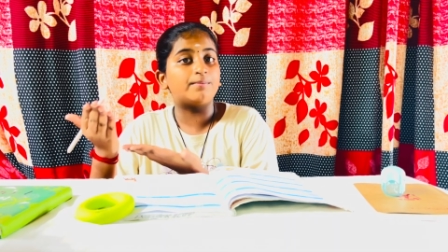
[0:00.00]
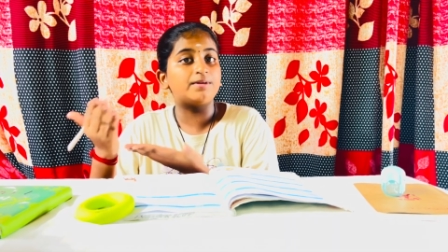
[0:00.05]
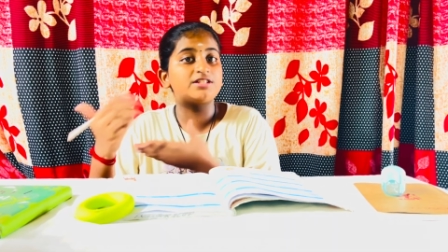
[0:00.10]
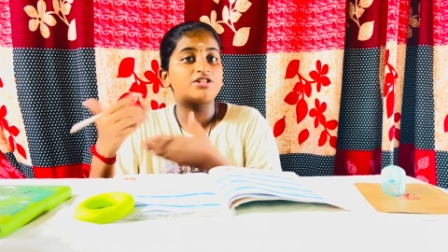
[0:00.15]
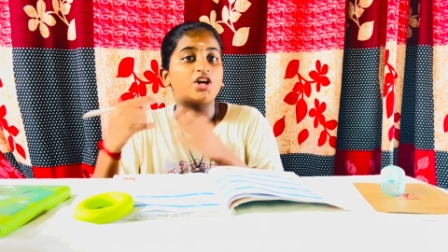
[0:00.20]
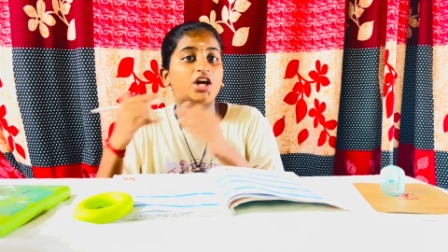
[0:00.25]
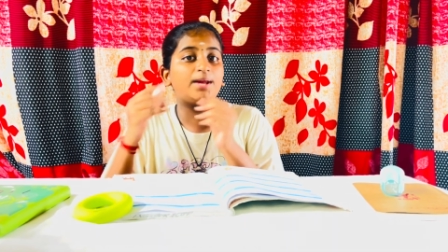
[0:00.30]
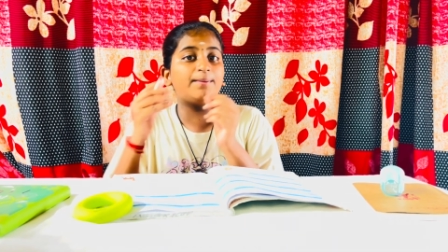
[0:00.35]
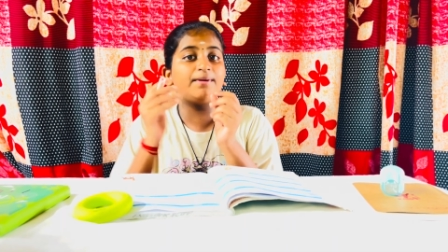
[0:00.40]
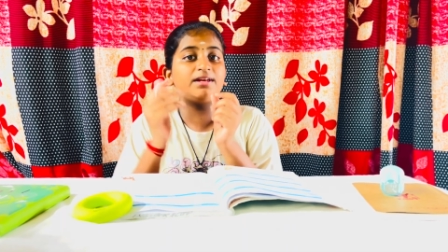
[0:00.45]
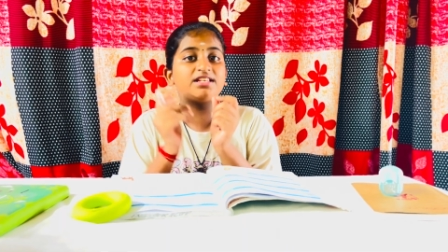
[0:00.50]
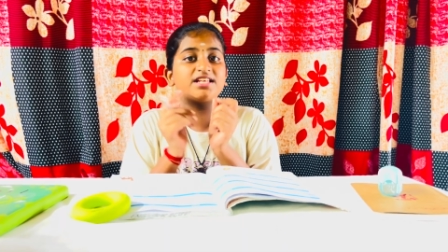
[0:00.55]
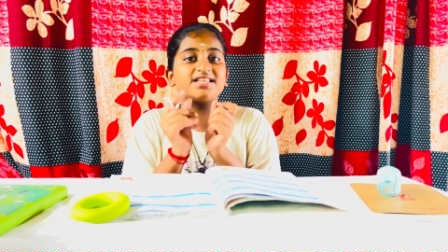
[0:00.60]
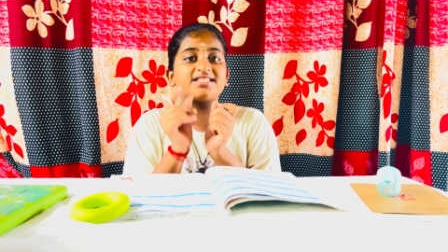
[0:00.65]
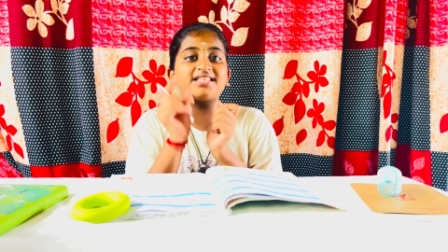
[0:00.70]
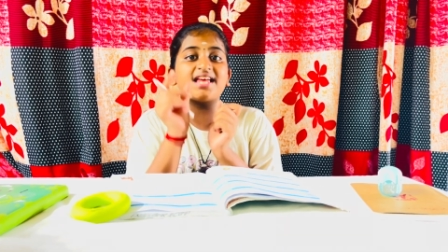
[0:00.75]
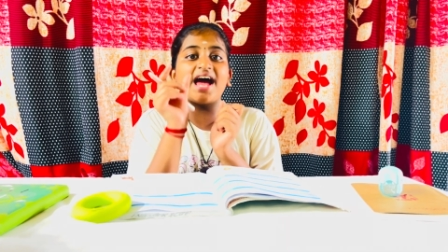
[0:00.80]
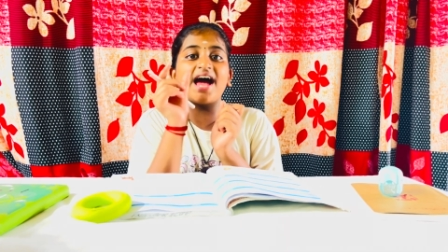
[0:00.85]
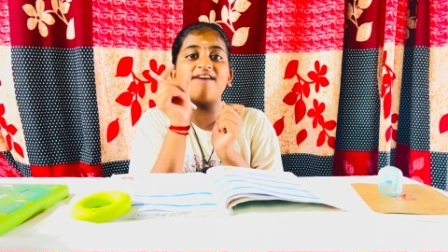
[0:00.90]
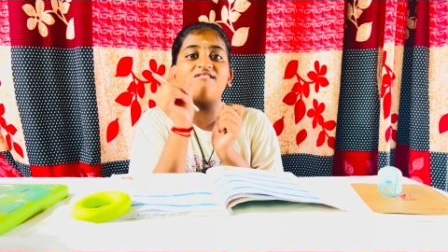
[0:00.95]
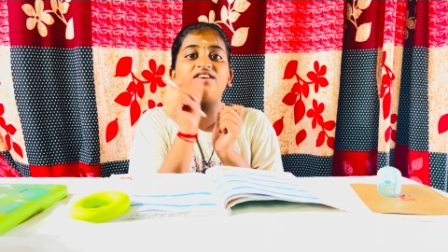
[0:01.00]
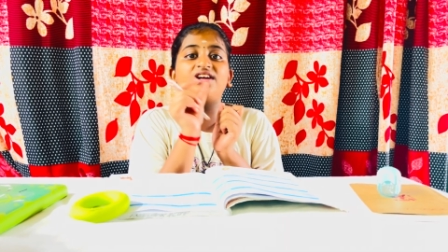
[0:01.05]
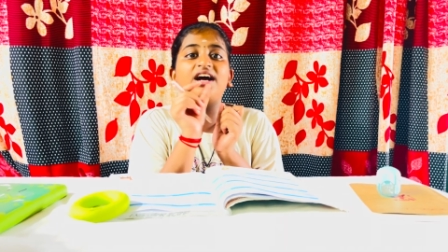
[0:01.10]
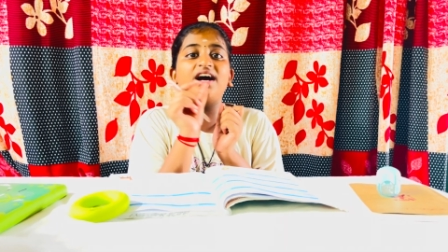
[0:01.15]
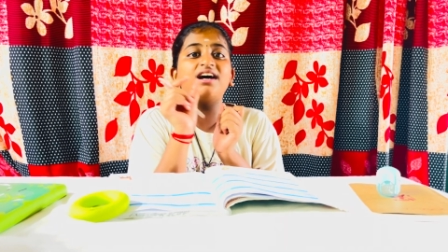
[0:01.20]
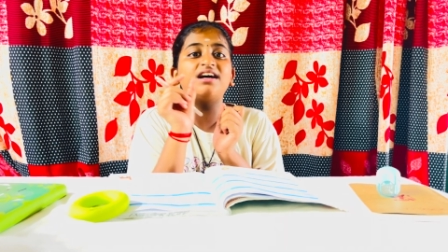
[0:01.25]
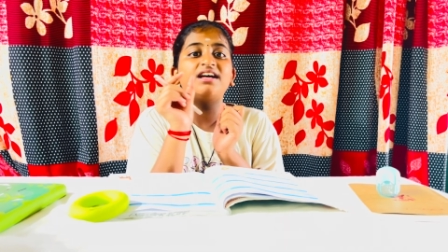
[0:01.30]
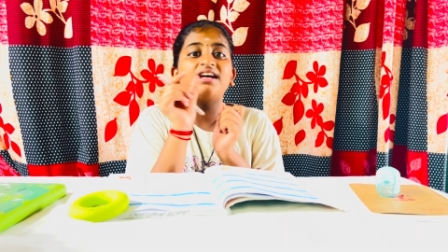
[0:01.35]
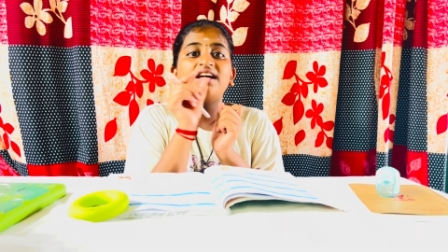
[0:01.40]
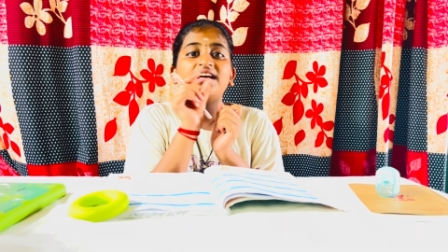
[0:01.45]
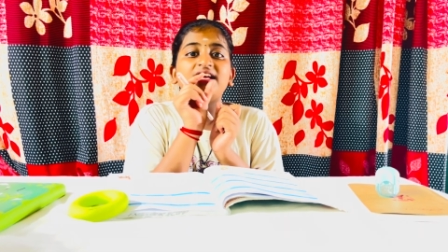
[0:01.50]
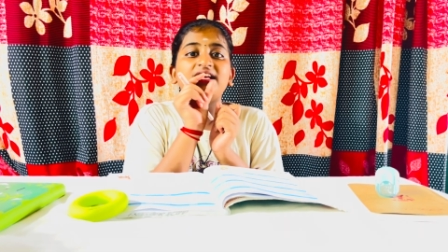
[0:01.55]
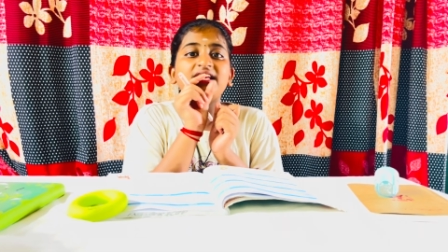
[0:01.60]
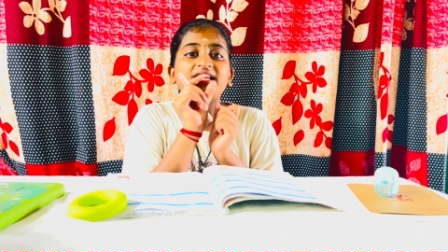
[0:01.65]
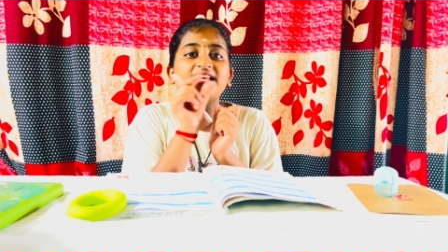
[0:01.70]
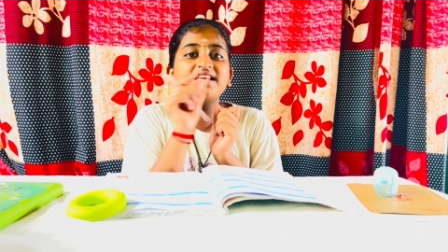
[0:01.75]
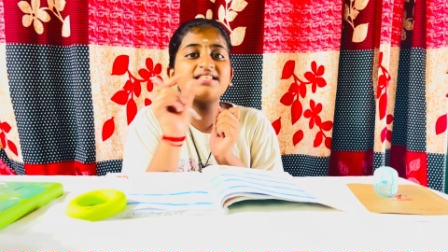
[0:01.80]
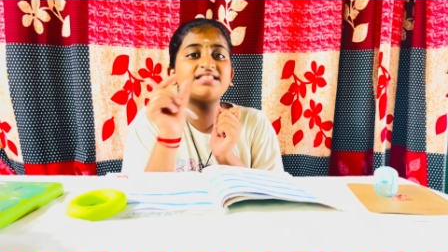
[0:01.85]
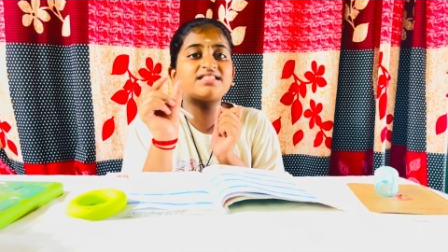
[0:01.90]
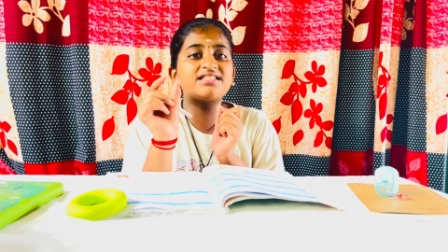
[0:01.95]
It's going to be just having a
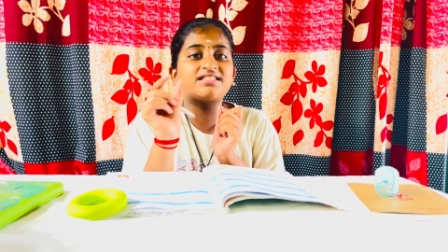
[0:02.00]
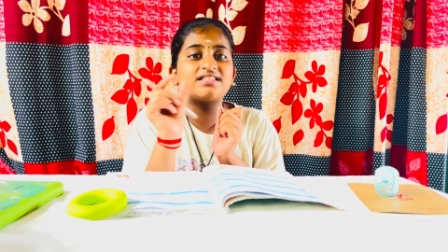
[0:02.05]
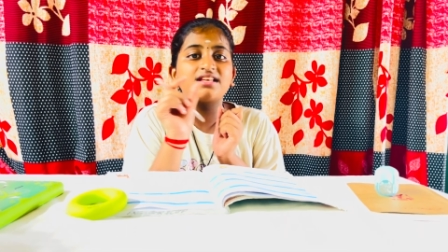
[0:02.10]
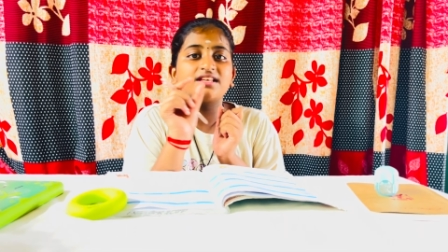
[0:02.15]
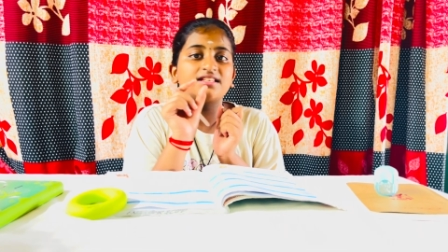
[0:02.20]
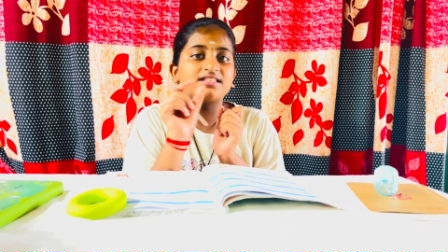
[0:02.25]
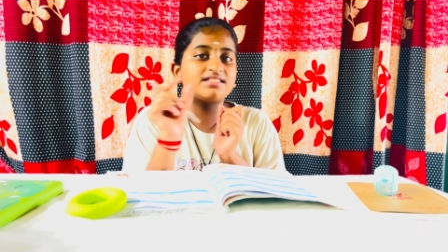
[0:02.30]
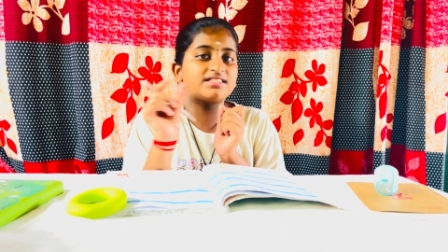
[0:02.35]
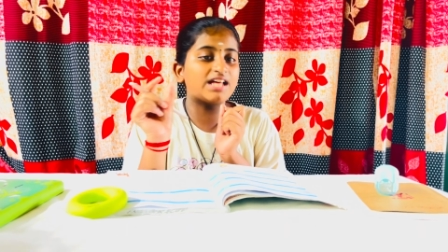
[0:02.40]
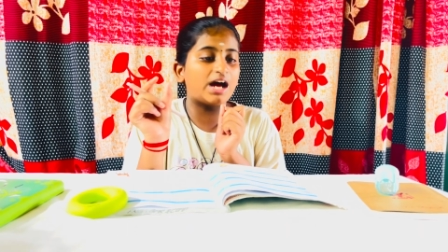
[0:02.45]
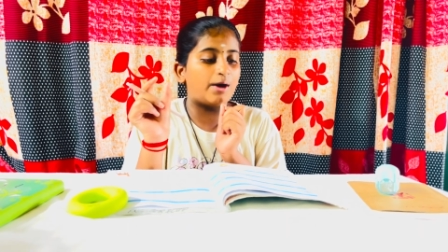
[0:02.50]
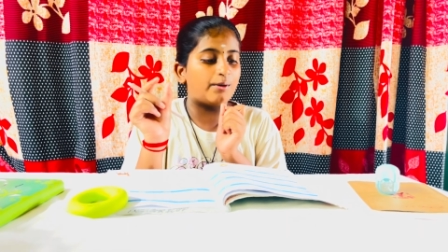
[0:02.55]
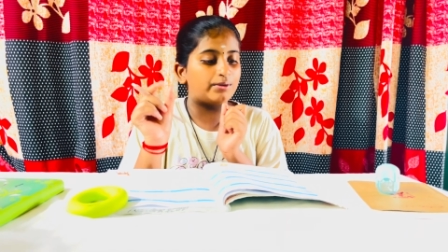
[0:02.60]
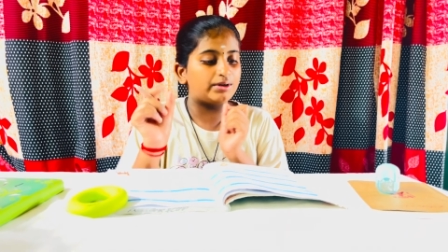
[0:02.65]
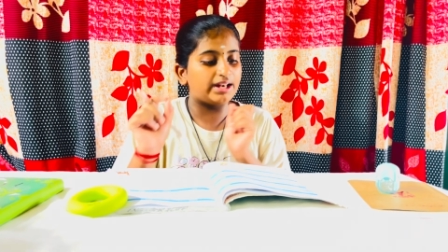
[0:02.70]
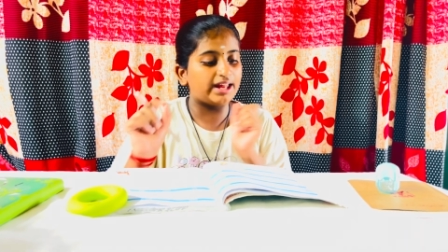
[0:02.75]
is sound.